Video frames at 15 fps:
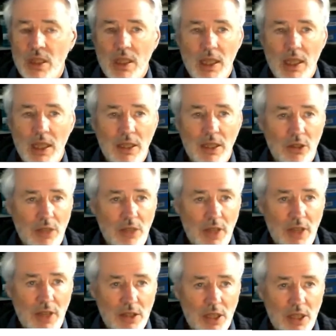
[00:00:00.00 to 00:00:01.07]
And if
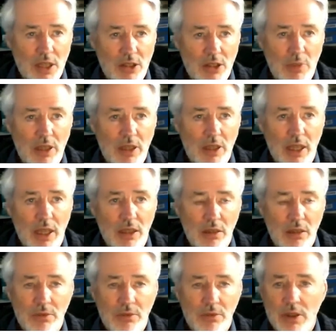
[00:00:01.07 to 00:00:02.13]
that sounds a bit
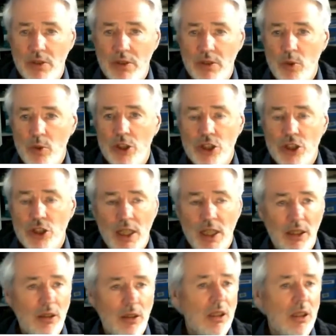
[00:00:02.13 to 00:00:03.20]
negative, if the word
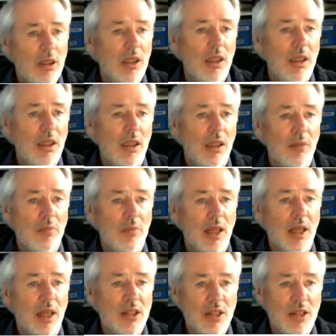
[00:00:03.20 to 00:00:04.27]
shallow
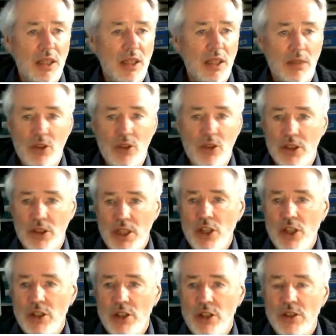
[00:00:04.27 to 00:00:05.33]
has negative
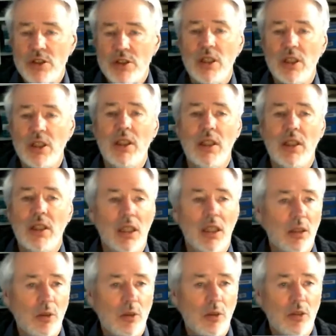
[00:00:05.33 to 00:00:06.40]
connotations, I
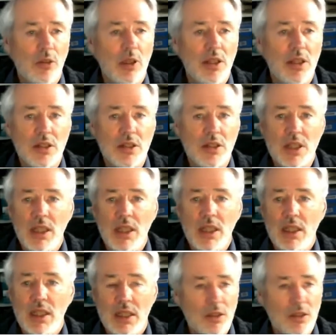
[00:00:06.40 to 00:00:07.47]
want quickly to say
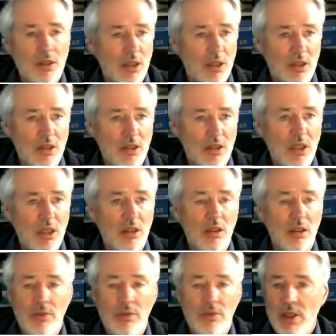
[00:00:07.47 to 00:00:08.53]
it has distinct
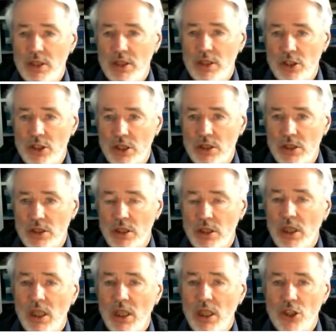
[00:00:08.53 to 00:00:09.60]
advantages.
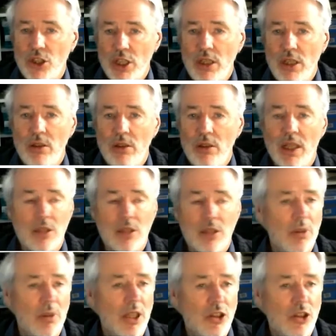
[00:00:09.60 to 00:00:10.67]
A shallow
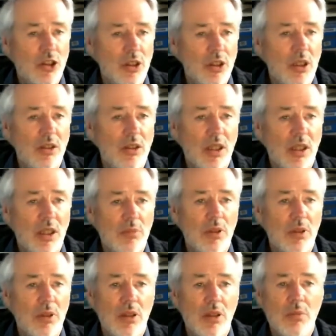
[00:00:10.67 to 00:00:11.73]
explanation type
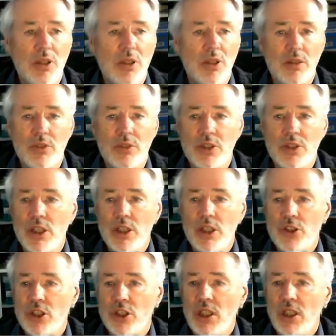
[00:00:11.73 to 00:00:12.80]
piece of research